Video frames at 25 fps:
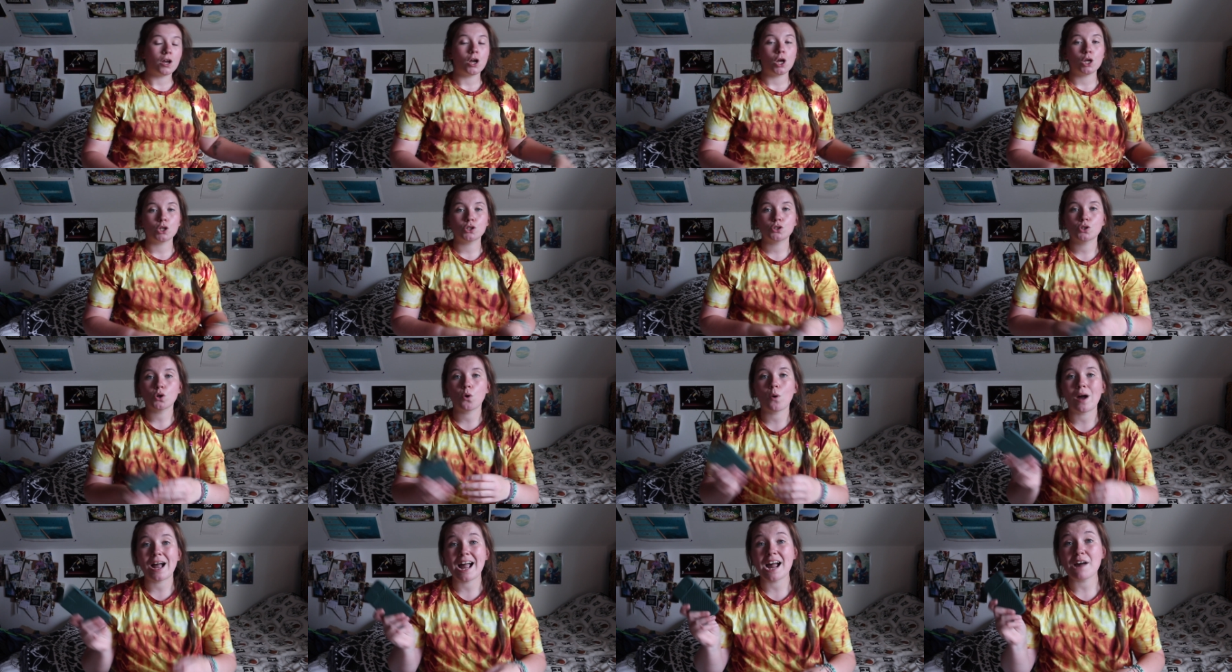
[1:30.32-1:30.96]
So I
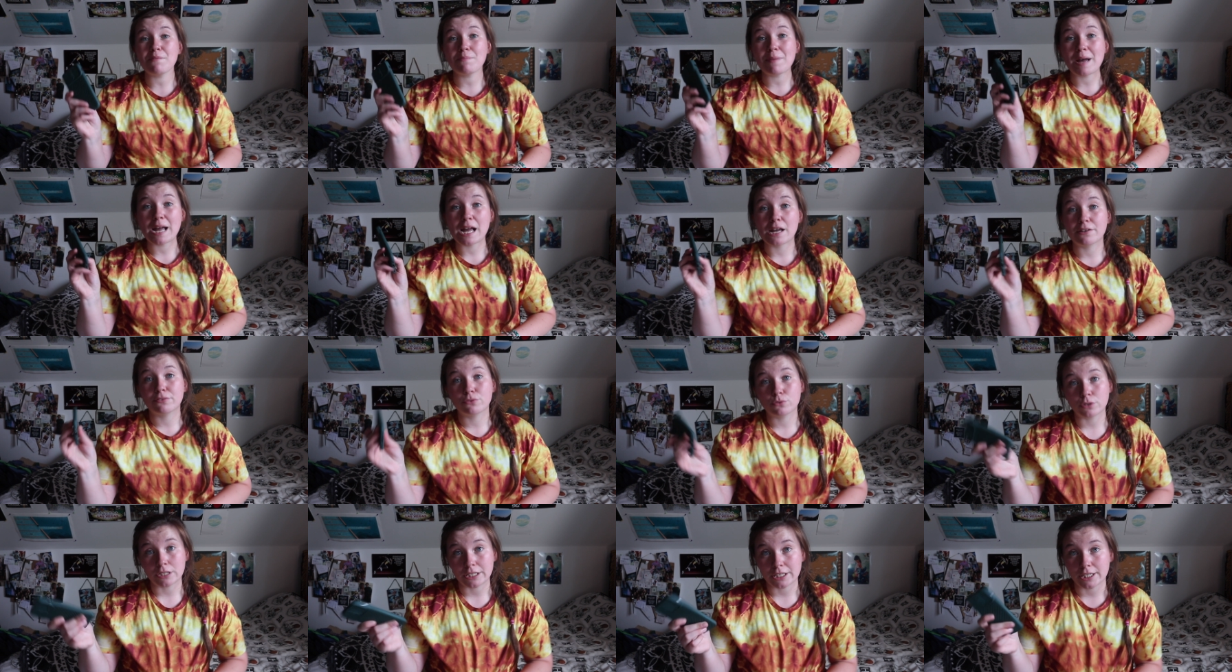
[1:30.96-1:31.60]
have my iPhone
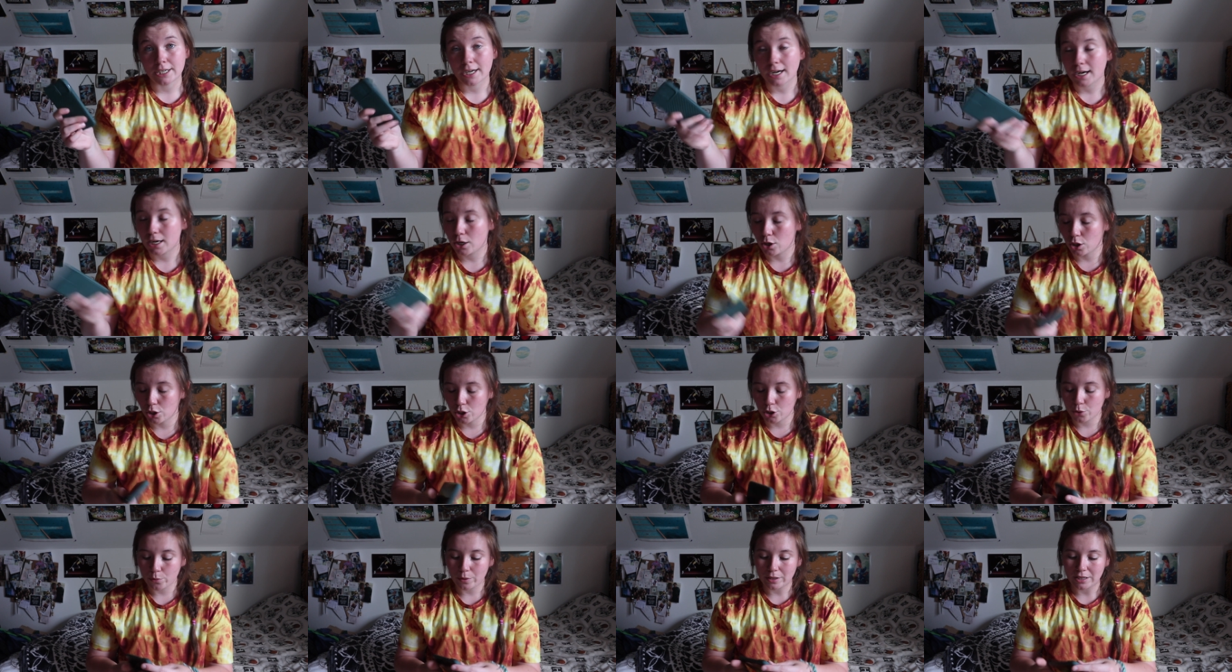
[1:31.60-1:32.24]
here. I got a new
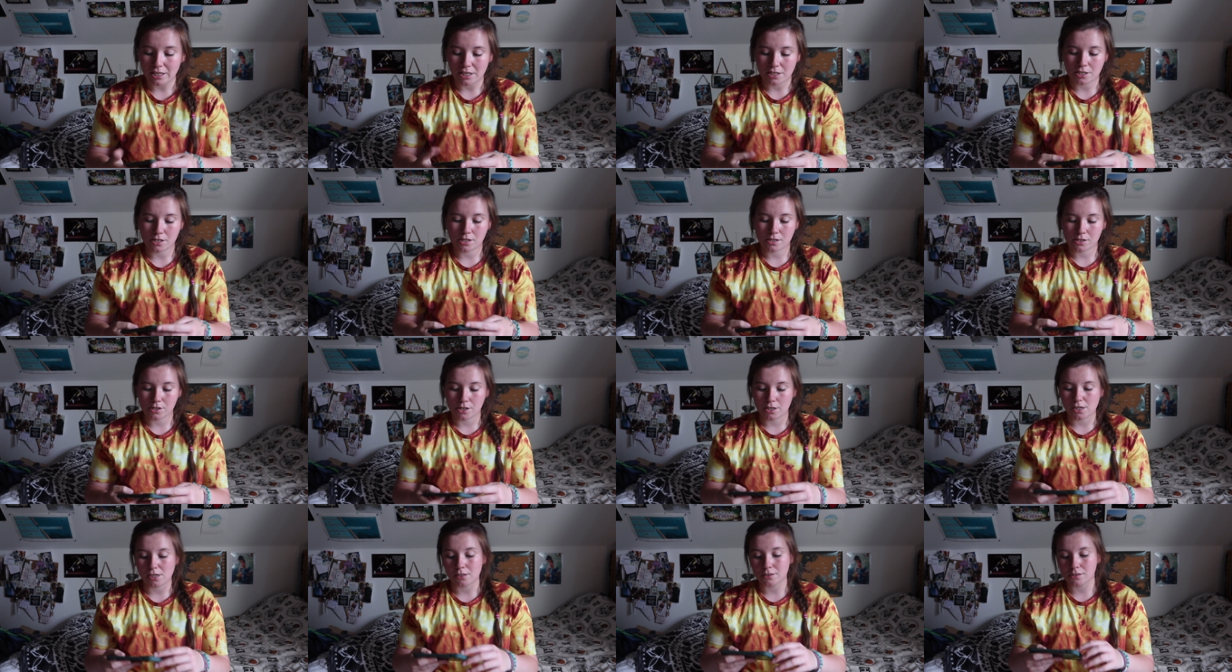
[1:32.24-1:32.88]
one this
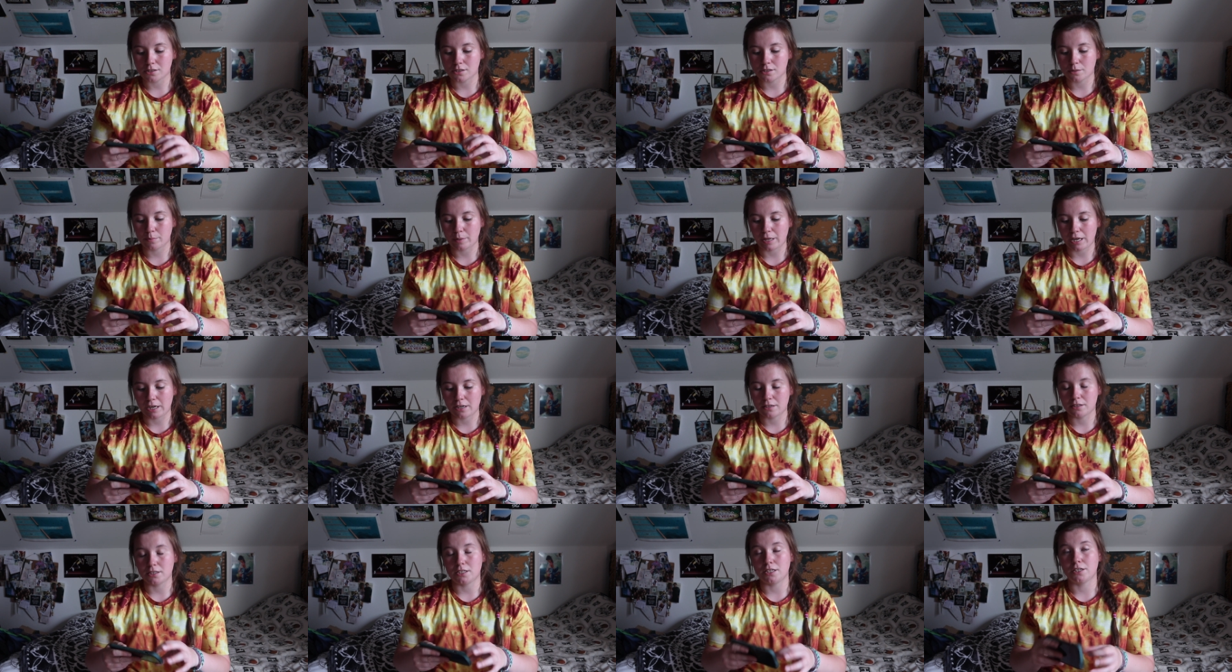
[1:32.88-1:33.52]
year, just at the beginning of the
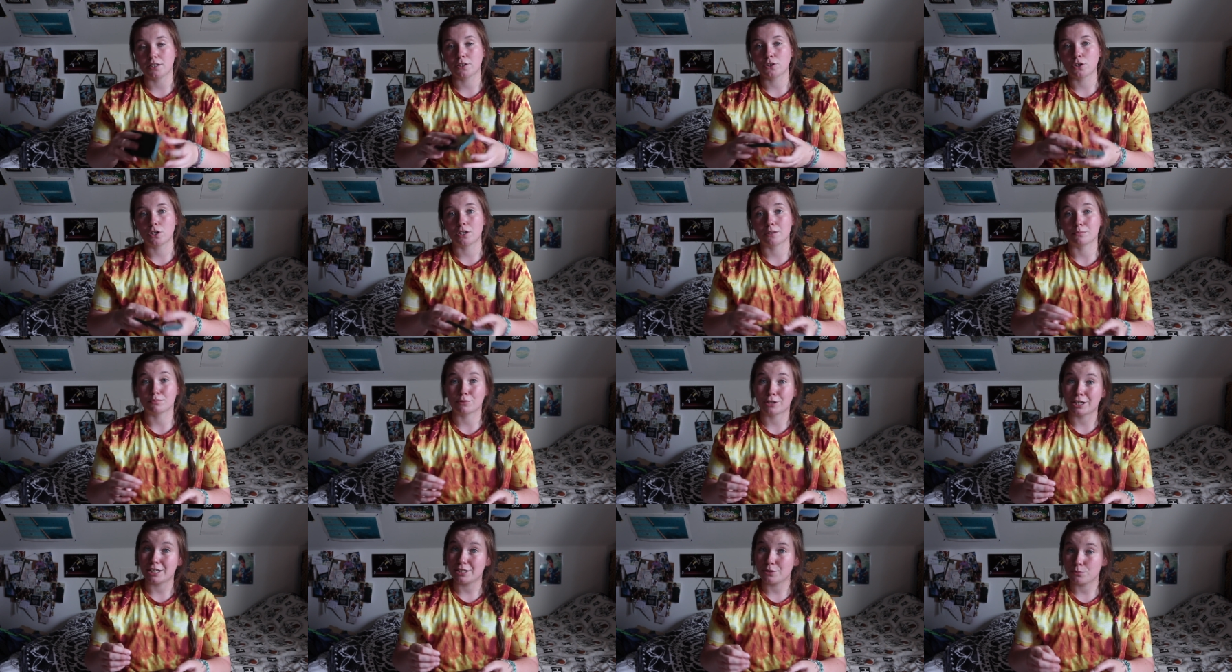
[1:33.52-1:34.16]
year, got an
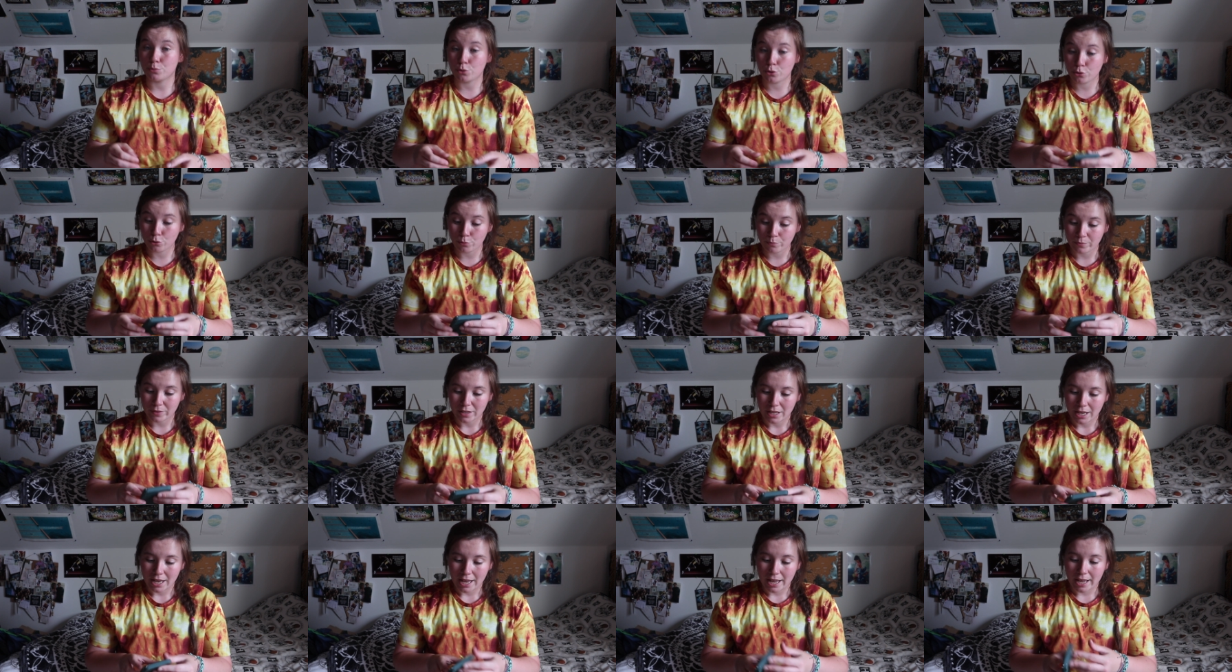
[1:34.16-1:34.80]
upgrade. Woohoo!
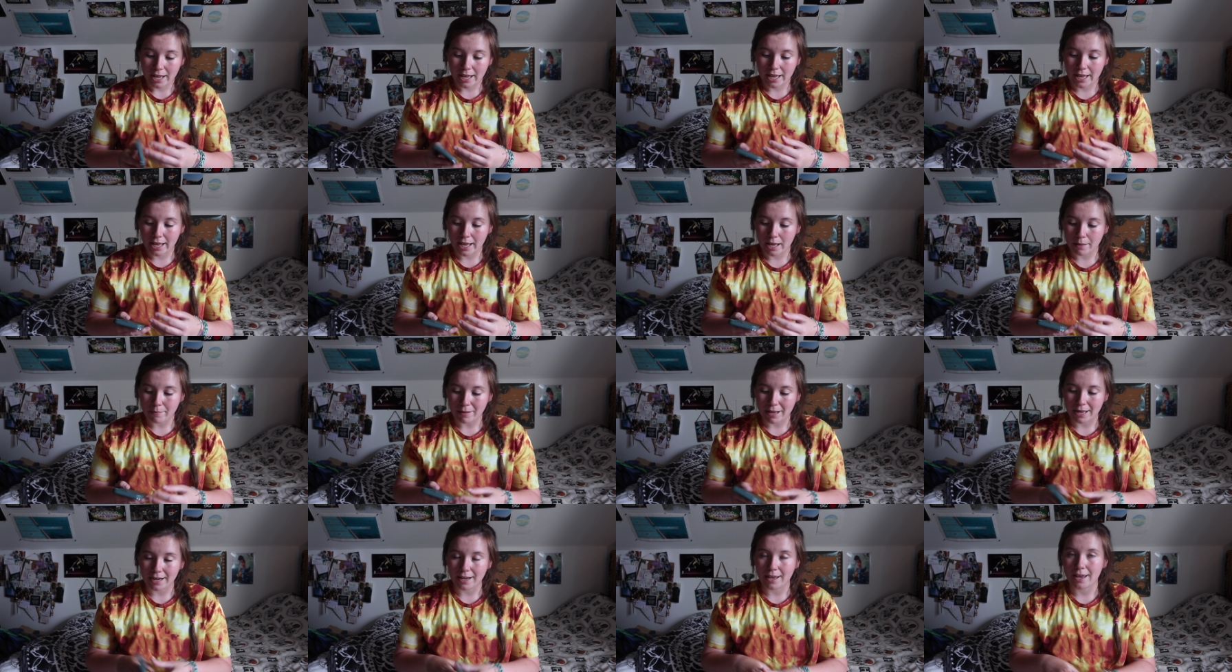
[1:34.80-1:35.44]
Um,
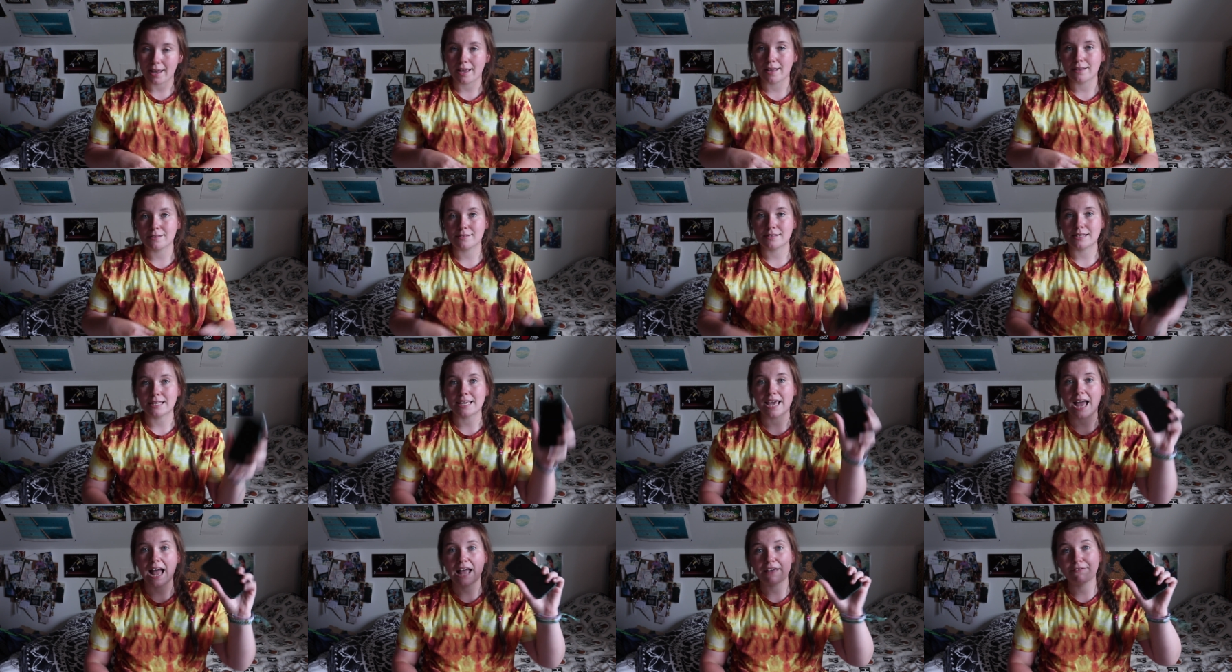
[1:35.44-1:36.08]
and it is the
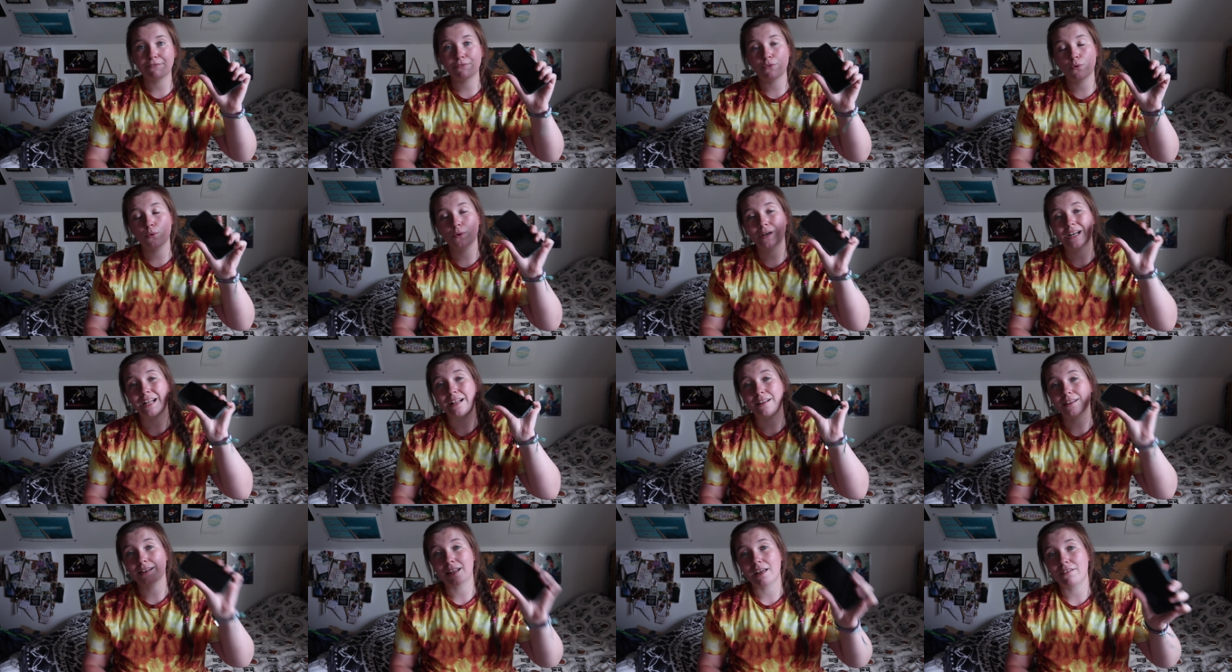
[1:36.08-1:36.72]
iPhone
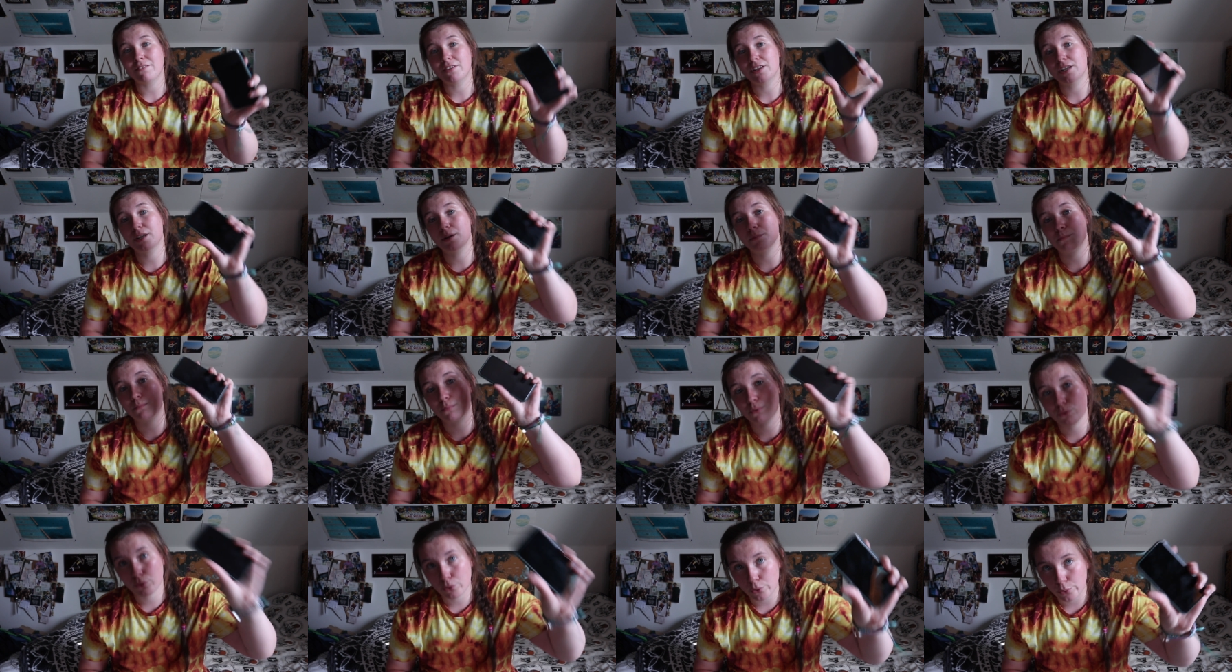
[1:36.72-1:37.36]
eleven
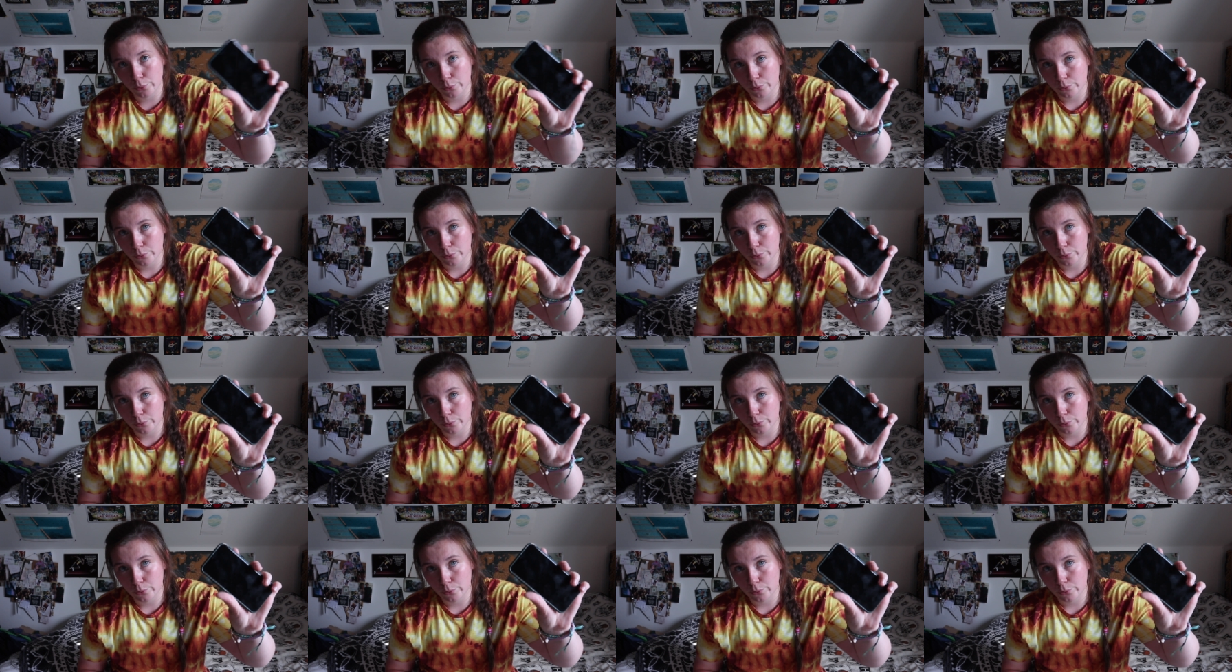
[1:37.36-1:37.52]
Pro.